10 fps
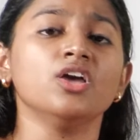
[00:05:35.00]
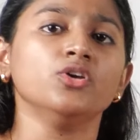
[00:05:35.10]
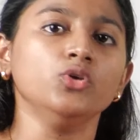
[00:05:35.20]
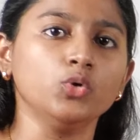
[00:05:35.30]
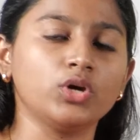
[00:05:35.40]

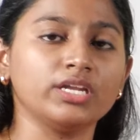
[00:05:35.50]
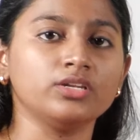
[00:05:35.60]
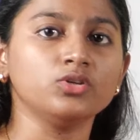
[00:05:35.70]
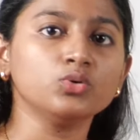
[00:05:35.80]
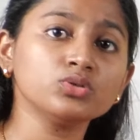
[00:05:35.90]
you
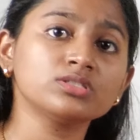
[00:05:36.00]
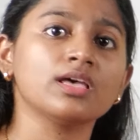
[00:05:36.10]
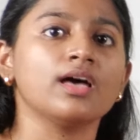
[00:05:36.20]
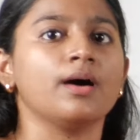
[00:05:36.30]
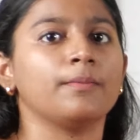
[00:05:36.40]
can use
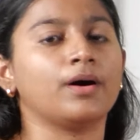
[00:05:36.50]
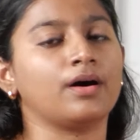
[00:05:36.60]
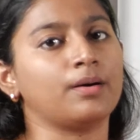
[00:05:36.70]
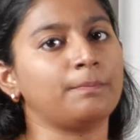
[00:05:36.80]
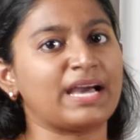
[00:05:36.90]

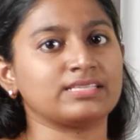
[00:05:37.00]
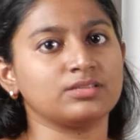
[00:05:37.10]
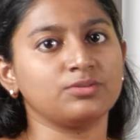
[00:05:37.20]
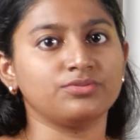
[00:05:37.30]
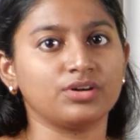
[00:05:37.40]

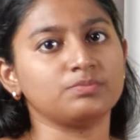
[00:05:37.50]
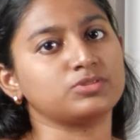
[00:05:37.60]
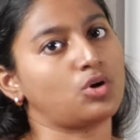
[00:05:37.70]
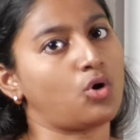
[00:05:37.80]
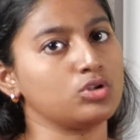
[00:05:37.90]
passive
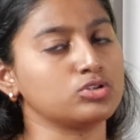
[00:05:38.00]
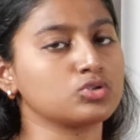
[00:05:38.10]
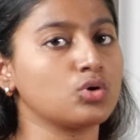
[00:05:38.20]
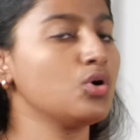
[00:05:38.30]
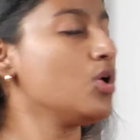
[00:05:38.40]
verbs
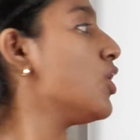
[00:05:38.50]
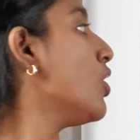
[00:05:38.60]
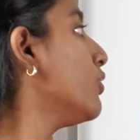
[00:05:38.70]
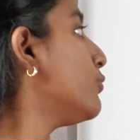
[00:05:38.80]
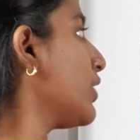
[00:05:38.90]
also.
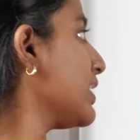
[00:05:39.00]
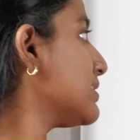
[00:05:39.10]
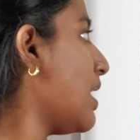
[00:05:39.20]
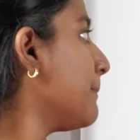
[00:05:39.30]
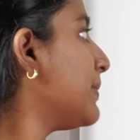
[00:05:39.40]
For
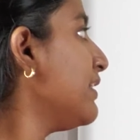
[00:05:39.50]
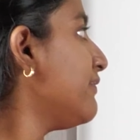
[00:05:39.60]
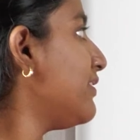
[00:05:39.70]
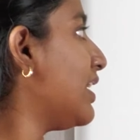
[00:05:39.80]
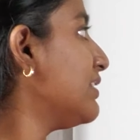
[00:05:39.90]
example,
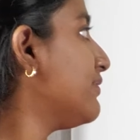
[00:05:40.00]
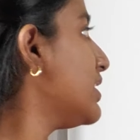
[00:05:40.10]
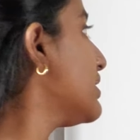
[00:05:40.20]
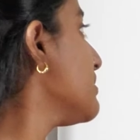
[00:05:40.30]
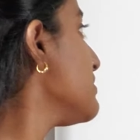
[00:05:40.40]
flood
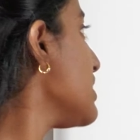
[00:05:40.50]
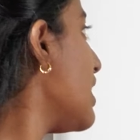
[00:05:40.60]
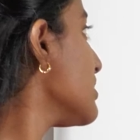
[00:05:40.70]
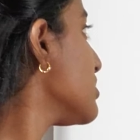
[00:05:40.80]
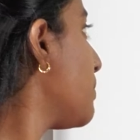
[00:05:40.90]
victims
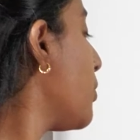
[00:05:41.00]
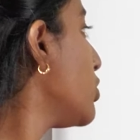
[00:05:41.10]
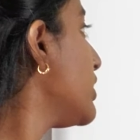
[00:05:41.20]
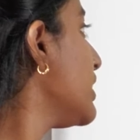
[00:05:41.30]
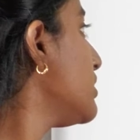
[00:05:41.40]
are
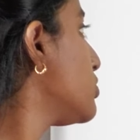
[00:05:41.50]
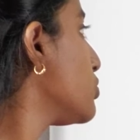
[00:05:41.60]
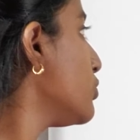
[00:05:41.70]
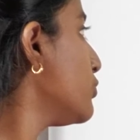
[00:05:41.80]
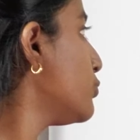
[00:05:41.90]
supported
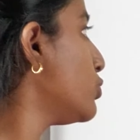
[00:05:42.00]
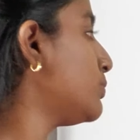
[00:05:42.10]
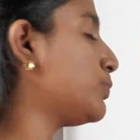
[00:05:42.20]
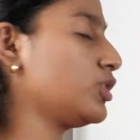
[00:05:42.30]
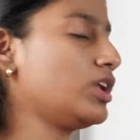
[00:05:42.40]
through
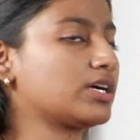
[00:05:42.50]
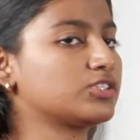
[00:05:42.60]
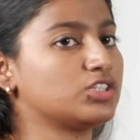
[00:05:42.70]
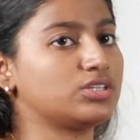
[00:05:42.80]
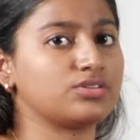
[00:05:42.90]
food
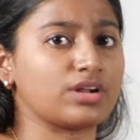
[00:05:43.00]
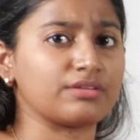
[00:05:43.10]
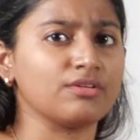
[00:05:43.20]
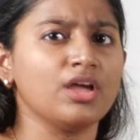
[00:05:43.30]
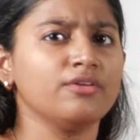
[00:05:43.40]
production
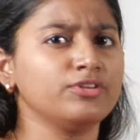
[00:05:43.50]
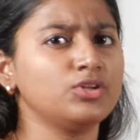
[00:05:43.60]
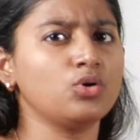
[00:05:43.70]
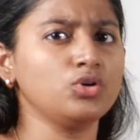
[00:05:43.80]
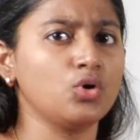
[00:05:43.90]
drive. We
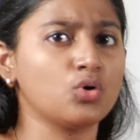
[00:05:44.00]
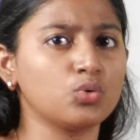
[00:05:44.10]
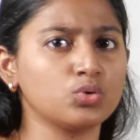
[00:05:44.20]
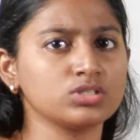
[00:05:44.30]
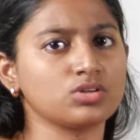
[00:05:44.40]
don't know
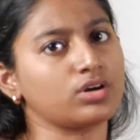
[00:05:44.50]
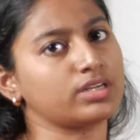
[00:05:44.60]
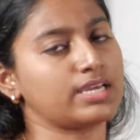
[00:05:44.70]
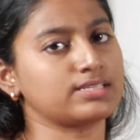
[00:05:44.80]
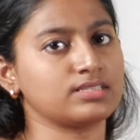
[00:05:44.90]
who is
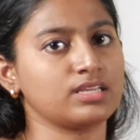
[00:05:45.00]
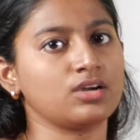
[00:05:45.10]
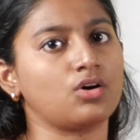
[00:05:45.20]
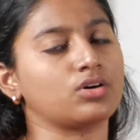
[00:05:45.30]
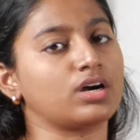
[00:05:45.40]

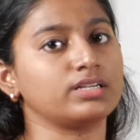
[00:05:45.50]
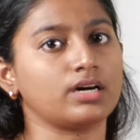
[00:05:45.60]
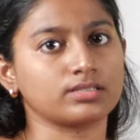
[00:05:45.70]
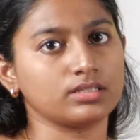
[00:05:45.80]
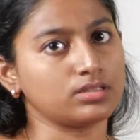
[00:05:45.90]
organizing or
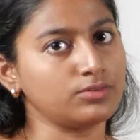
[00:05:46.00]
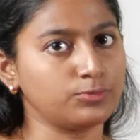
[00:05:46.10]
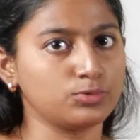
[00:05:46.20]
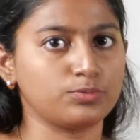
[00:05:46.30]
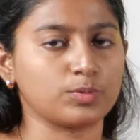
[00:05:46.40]
conducting the
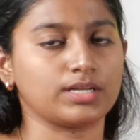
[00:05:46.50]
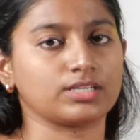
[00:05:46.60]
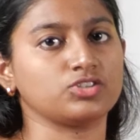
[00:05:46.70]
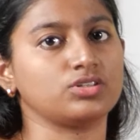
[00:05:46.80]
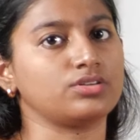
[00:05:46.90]
food
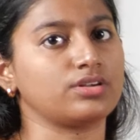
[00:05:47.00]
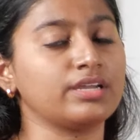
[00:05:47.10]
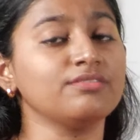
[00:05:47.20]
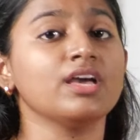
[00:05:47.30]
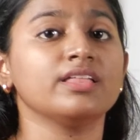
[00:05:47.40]
production
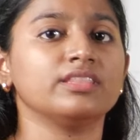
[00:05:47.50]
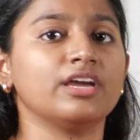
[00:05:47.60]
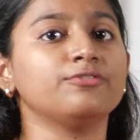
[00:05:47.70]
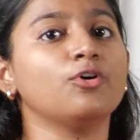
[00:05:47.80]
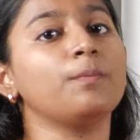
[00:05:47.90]
drive.
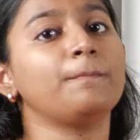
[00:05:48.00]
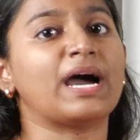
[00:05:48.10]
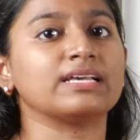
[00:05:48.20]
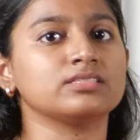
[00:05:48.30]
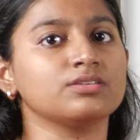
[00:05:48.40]
Therefore,
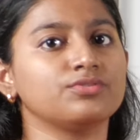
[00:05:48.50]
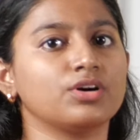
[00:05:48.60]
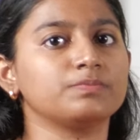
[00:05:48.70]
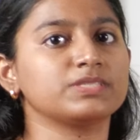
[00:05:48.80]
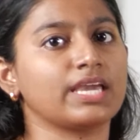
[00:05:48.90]
passive
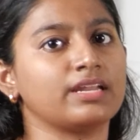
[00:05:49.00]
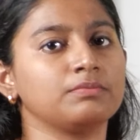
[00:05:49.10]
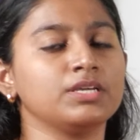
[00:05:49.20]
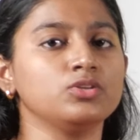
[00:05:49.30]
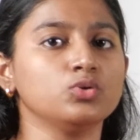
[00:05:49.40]
verbs
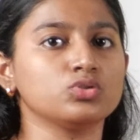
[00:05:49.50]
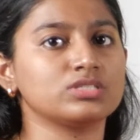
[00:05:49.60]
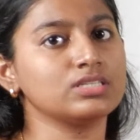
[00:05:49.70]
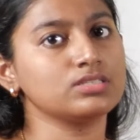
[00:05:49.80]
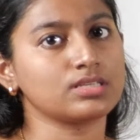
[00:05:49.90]
can be
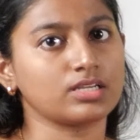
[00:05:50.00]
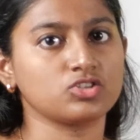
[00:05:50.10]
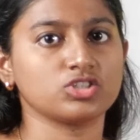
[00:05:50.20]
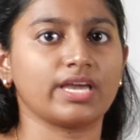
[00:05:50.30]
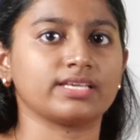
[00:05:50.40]
used in
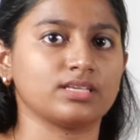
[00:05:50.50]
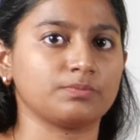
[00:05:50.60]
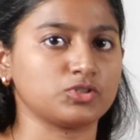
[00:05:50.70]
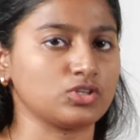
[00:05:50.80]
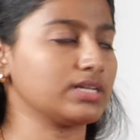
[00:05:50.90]
such
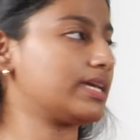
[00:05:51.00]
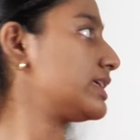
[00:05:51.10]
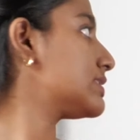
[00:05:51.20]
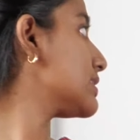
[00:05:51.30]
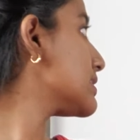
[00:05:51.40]
exceptional
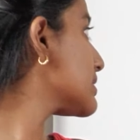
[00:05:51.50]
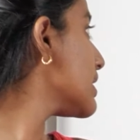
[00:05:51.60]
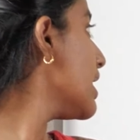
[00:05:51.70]
cases.